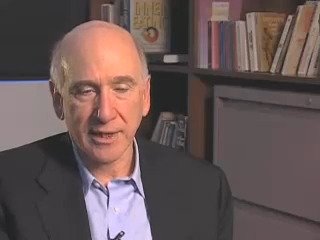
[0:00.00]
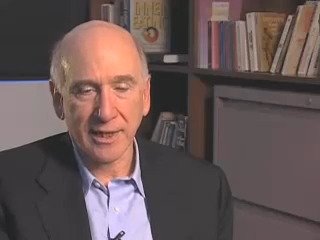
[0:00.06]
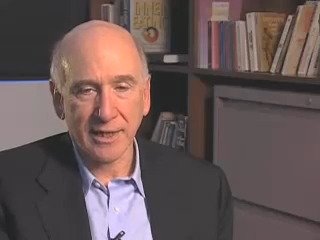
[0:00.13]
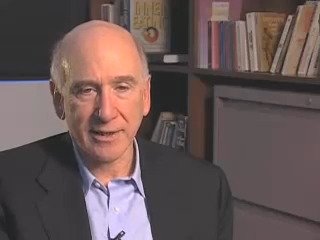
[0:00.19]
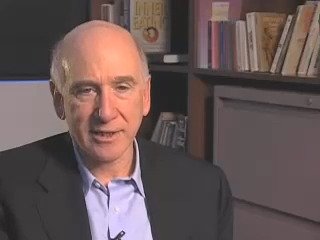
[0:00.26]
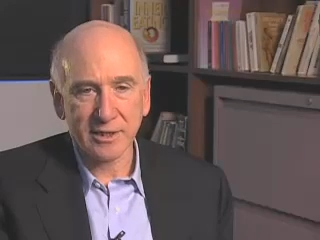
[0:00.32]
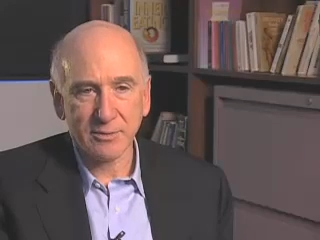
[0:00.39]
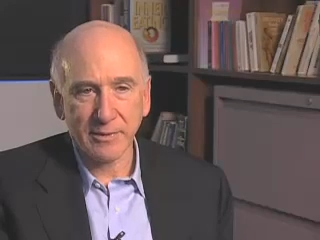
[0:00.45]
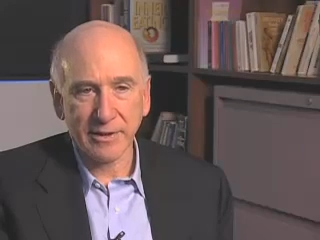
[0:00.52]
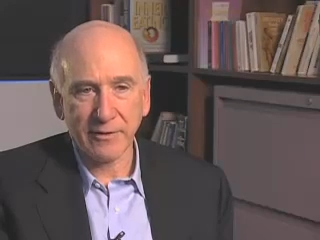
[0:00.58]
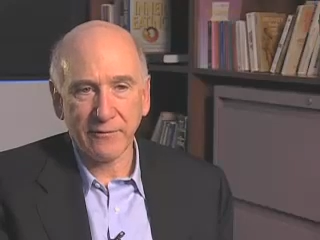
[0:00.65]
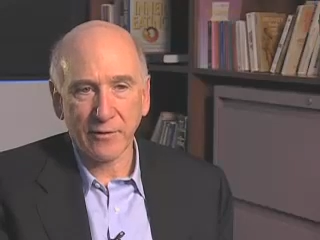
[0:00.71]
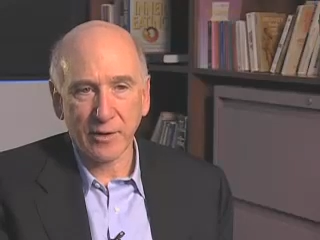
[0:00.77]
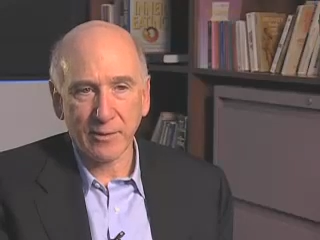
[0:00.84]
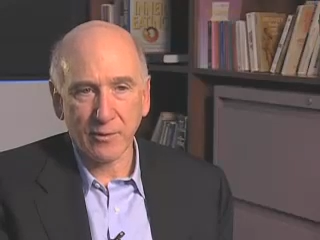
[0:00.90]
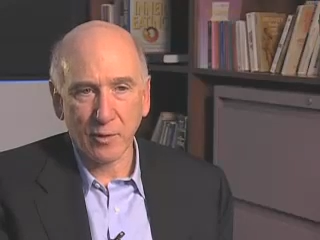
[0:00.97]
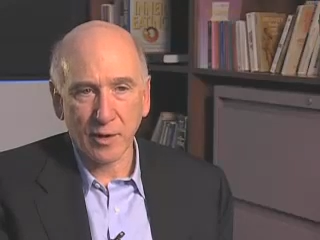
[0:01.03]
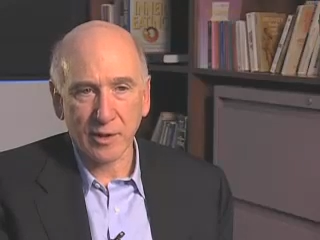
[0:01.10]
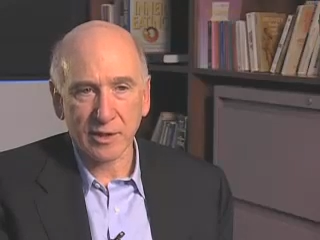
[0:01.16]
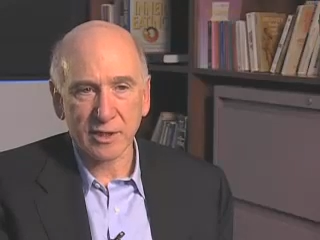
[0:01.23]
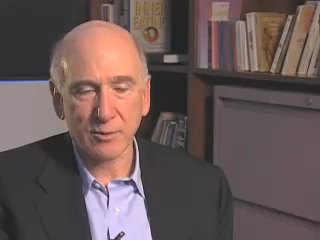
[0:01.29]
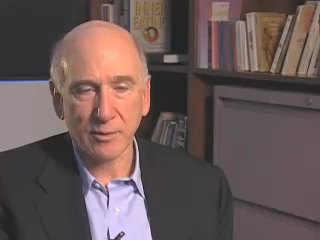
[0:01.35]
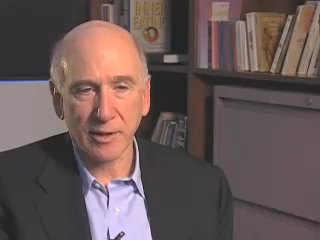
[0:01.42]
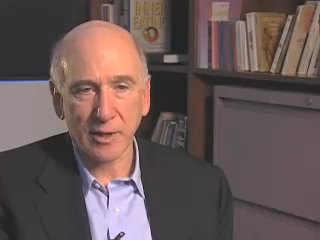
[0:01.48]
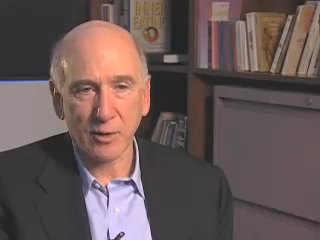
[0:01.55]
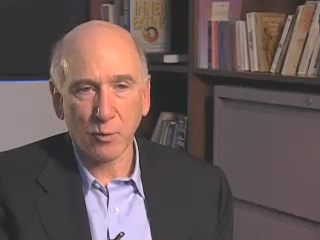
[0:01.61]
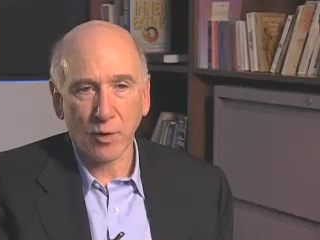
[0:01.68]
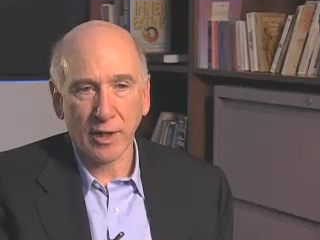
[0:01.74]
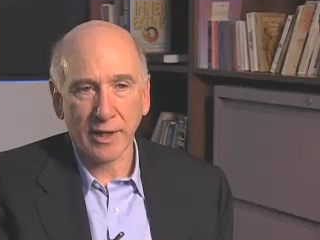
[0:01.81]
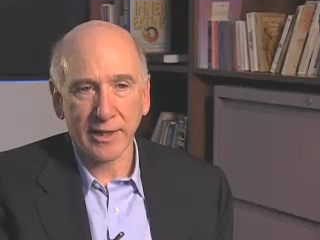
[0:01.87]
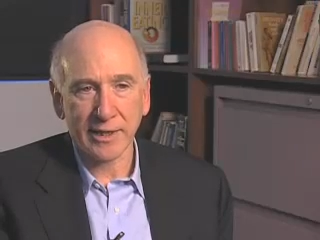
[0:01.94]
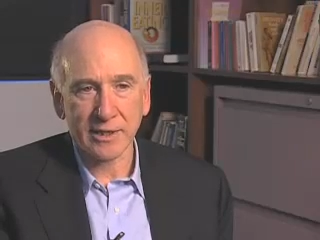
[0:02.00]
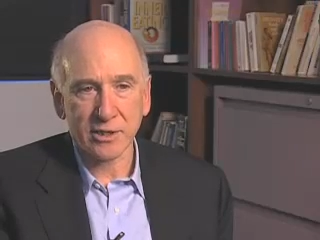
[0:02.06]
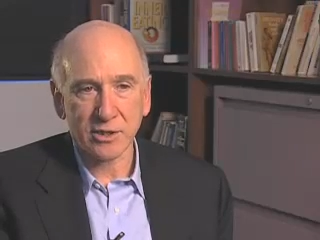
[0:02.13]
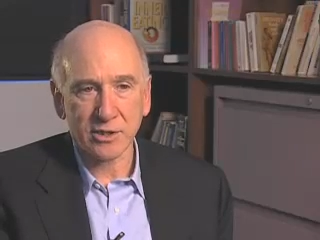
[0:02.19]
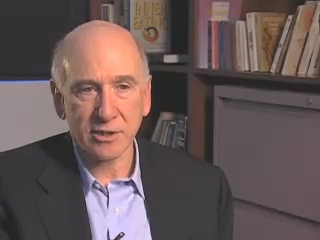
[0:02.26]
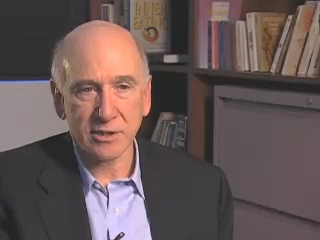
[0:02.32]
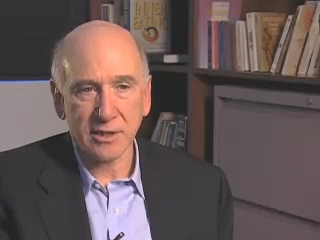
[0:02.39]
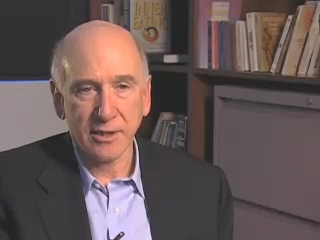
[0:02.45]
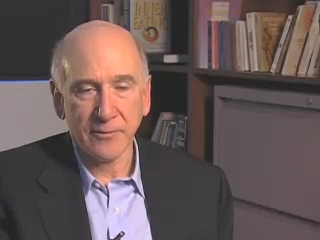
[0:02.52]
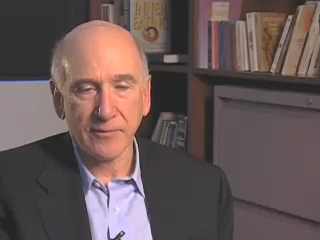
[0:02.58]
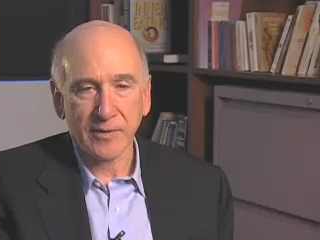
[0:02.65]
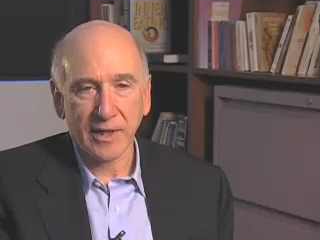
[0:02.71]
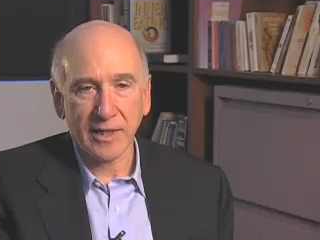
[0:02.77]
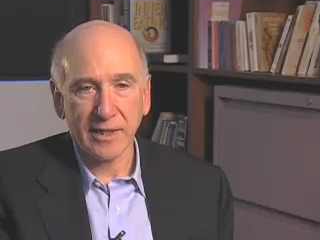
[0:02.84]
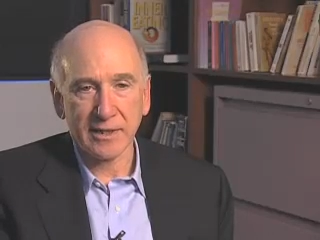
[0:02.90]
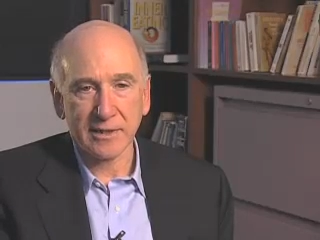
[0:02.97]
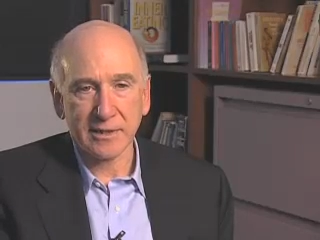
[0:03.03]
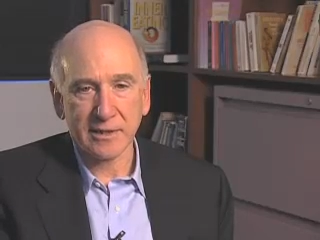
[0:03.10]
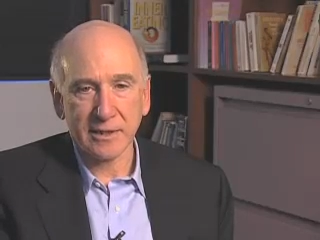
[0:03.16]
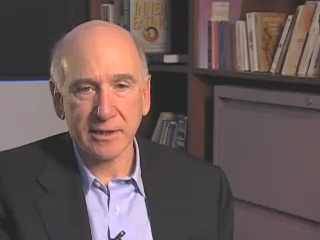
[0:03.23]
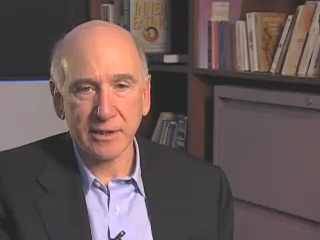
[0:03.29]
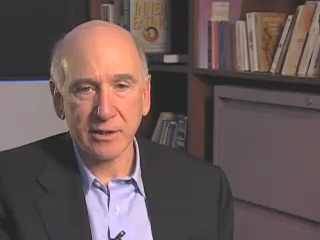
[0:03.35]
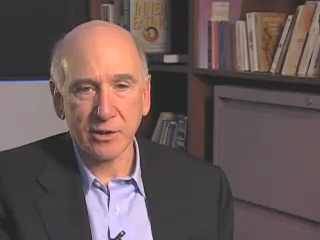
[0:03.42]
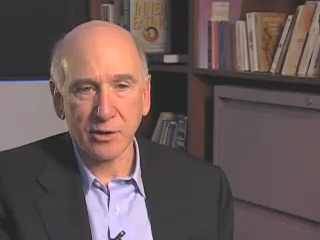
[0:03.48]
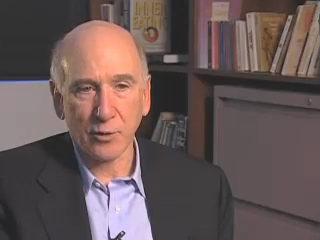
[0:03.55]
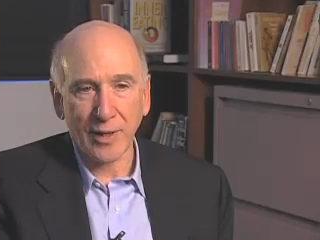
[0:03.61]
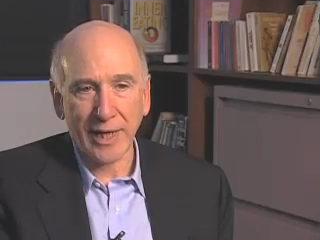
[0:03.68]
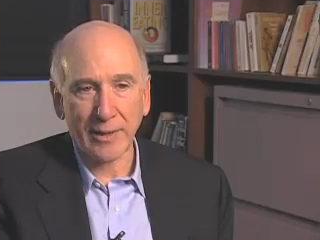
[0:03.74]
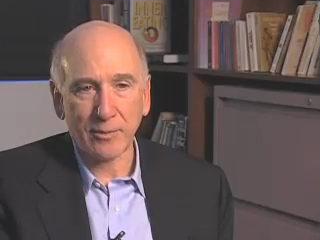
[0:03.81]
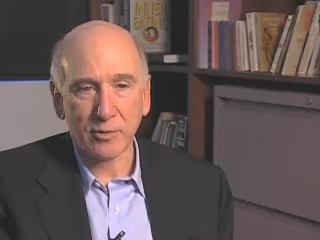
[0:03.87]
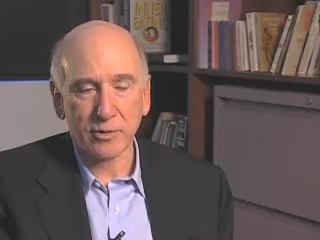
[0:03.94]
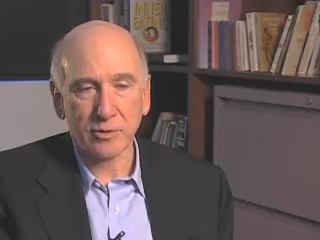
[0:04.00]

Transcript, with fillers: and this may very well explain why it's, it's, they're able